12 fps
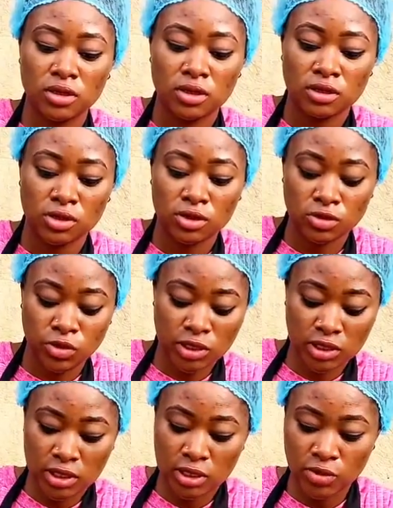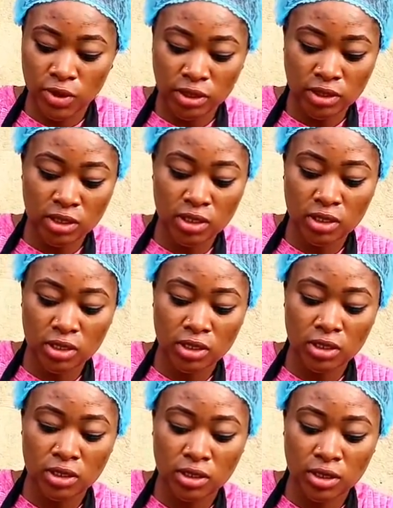because when the
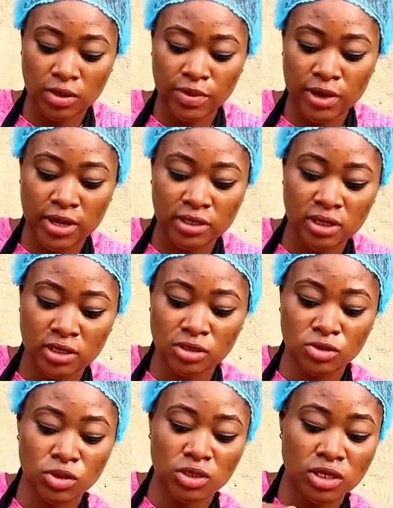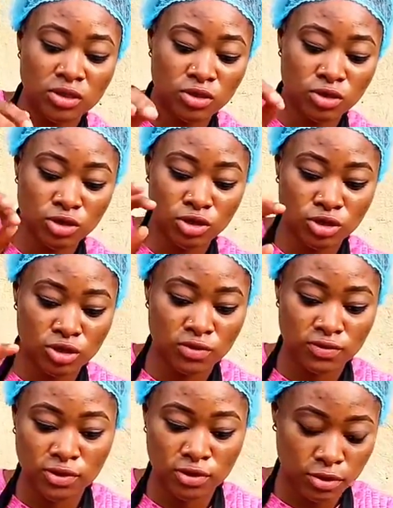label enters the water, it's going to dissolve.
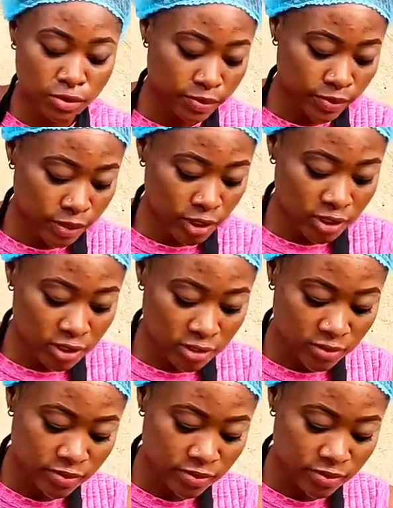So that's it.